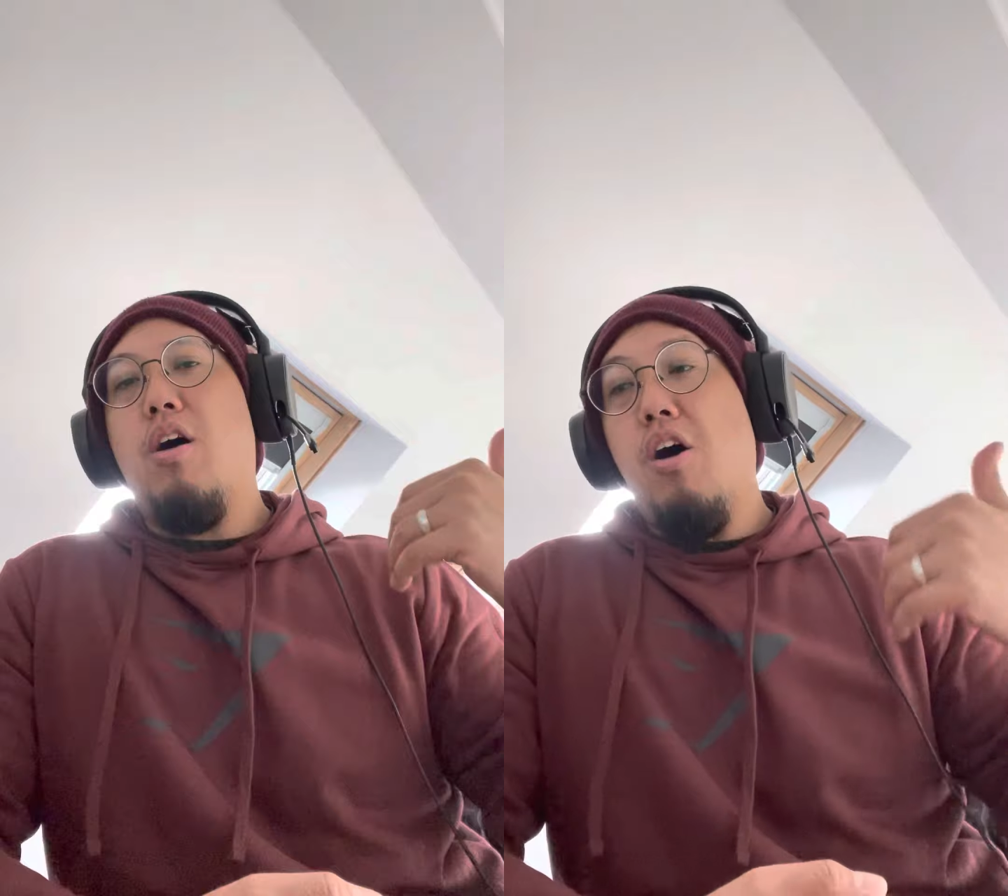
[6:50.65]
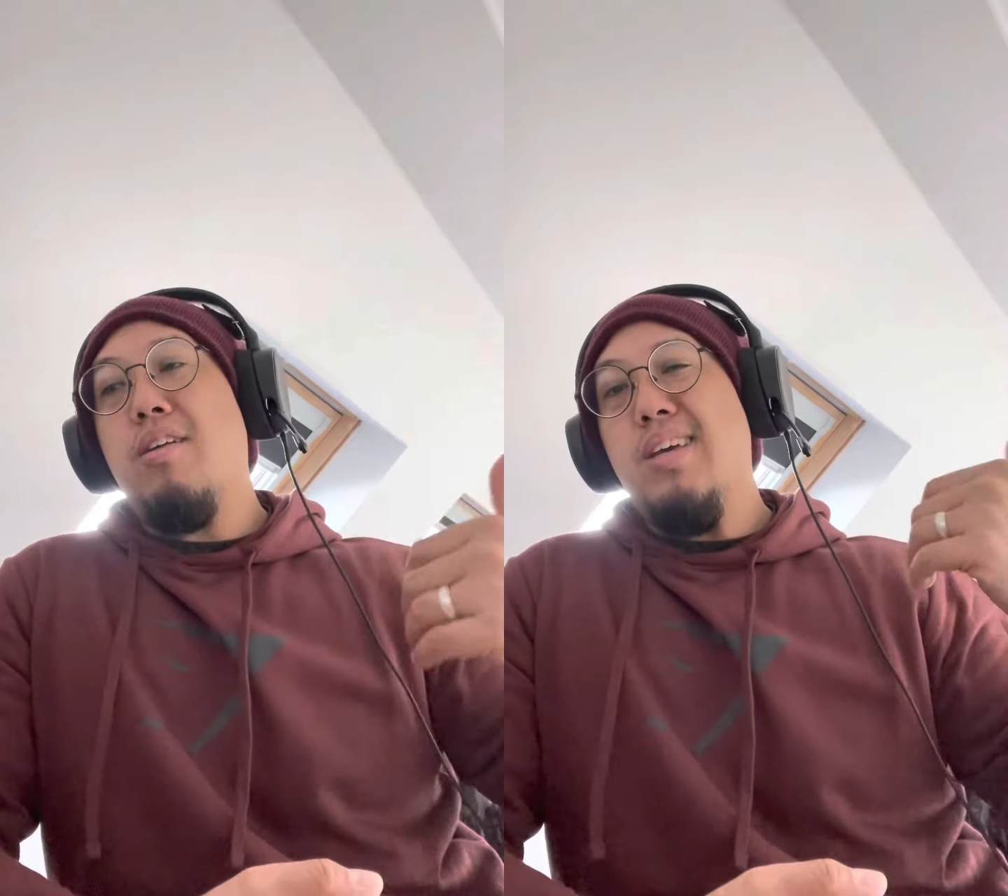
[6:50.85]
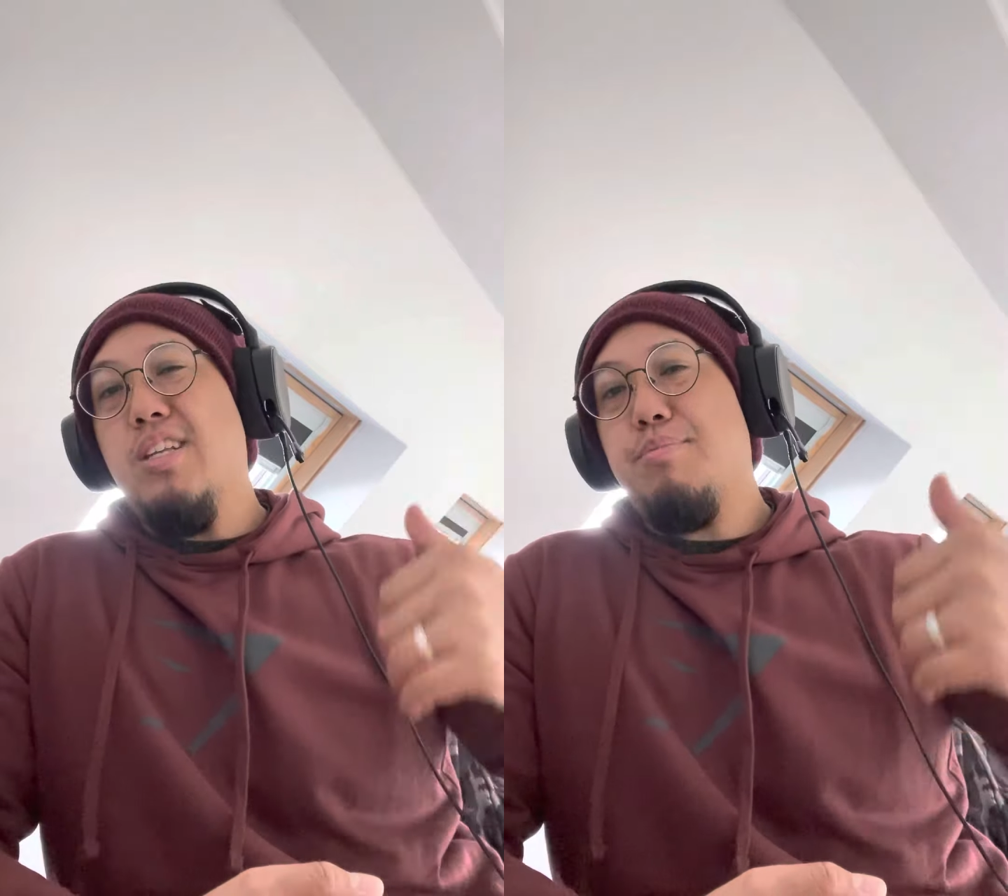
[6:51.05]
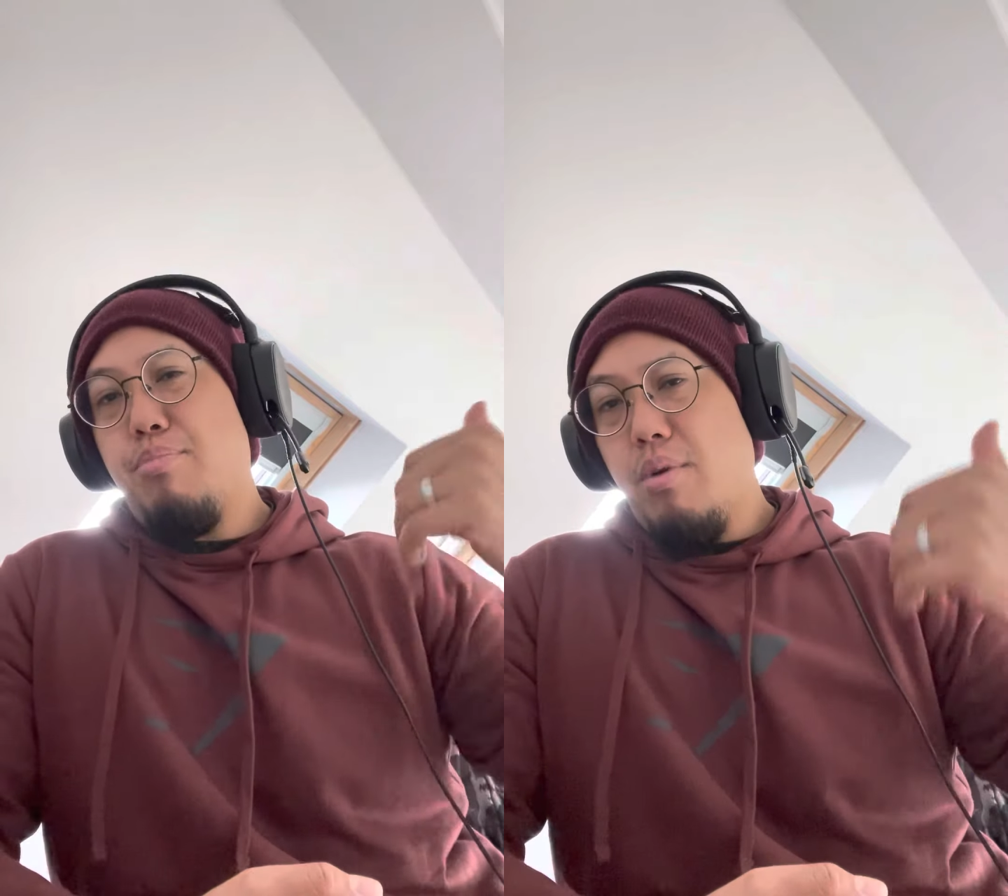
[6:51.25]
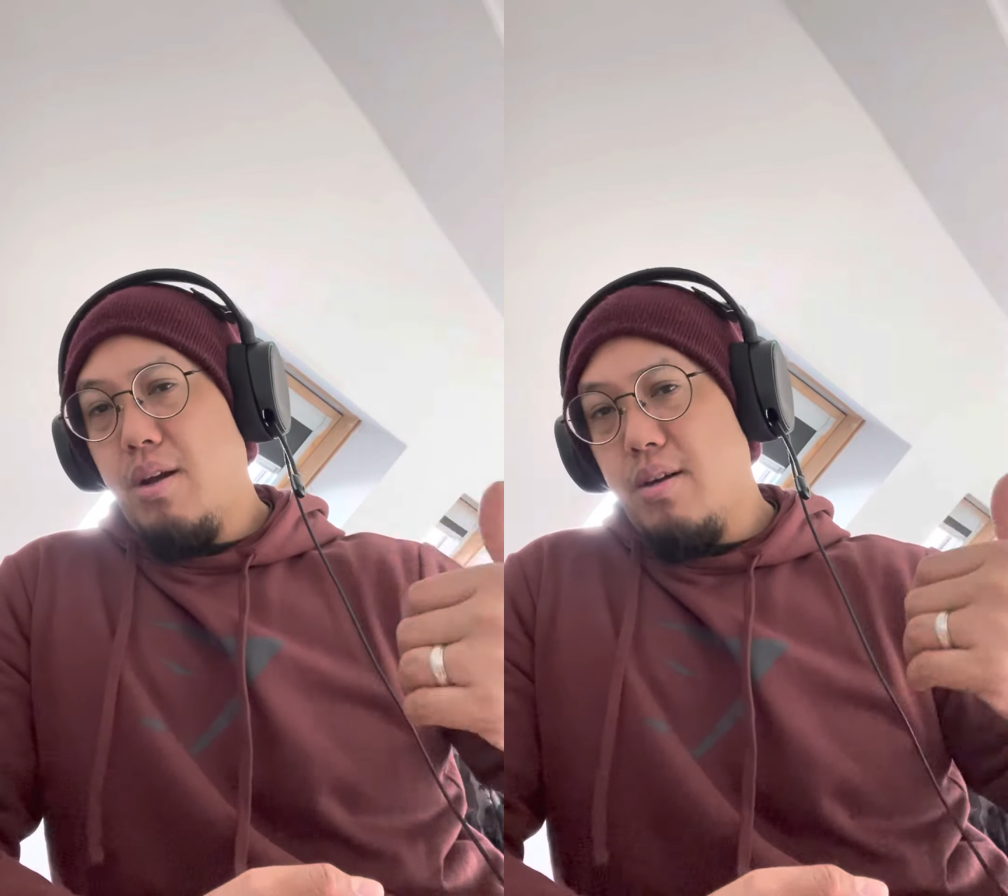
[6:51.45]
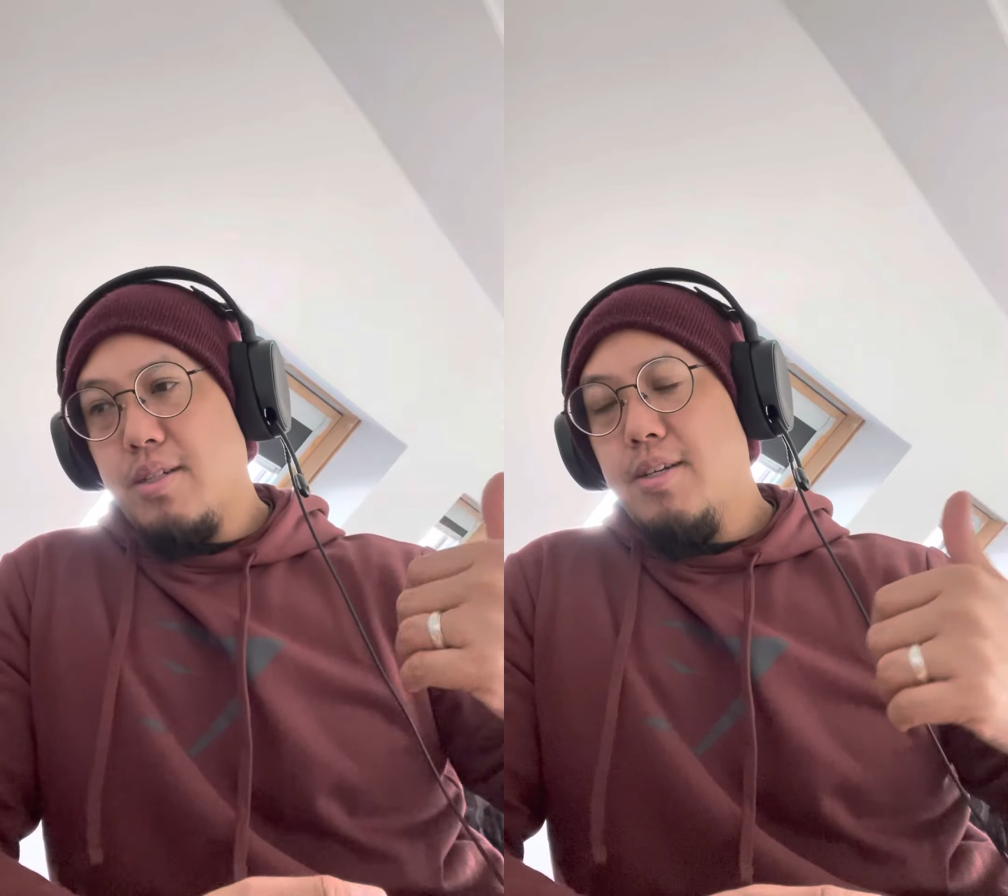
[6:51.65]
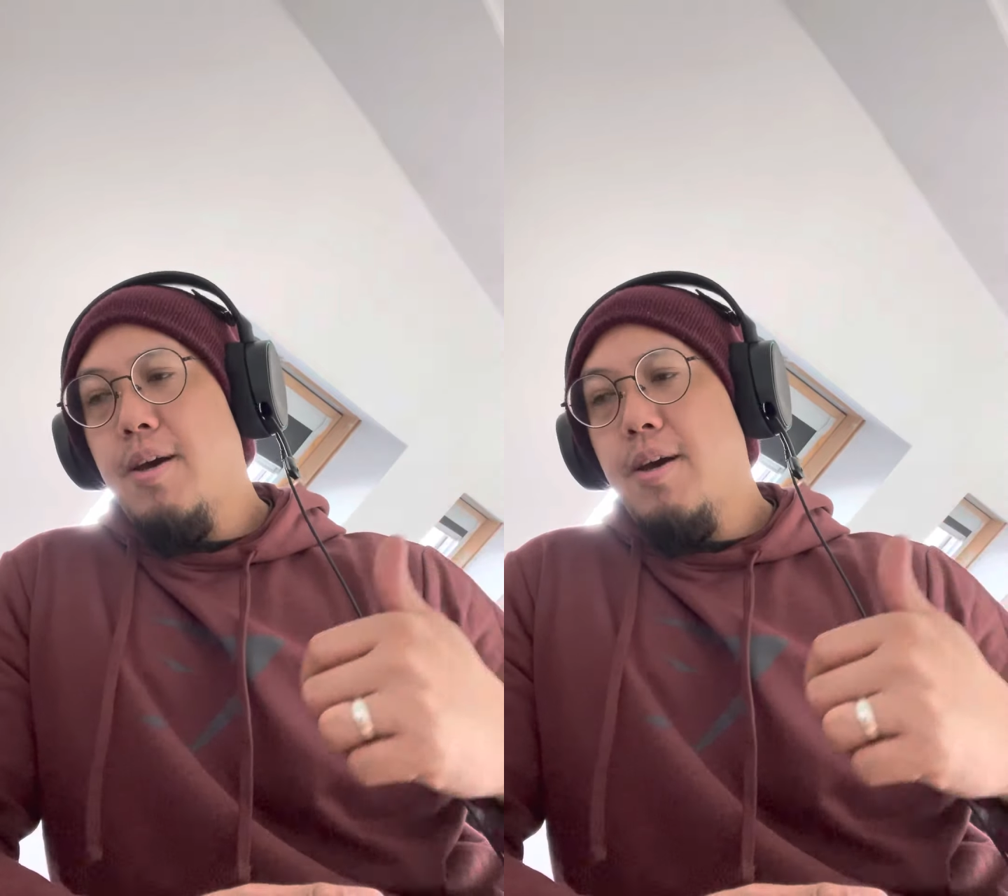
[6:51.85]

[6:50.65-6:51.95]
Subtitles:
on each product?